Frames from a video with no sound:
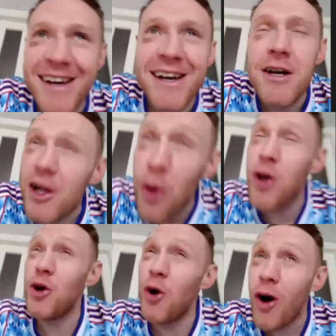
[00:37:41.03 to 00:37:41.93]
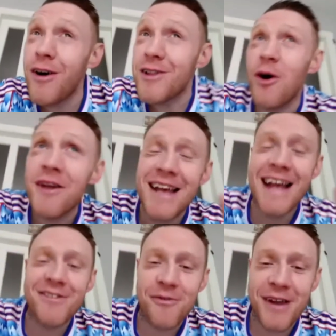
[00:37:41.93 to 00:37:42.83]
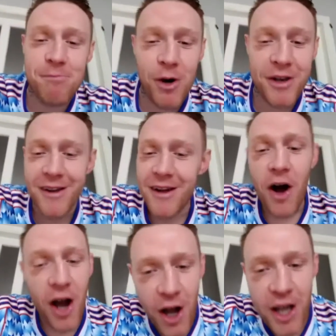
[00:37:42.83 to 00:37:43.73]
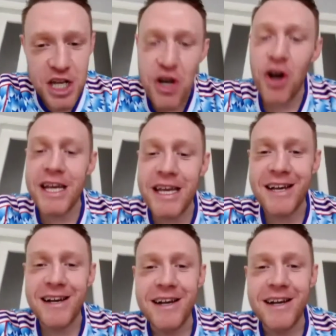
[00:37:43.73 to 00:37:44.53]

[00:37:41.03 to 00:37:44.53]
I don't know. I don't have the answer for that, but I enjoy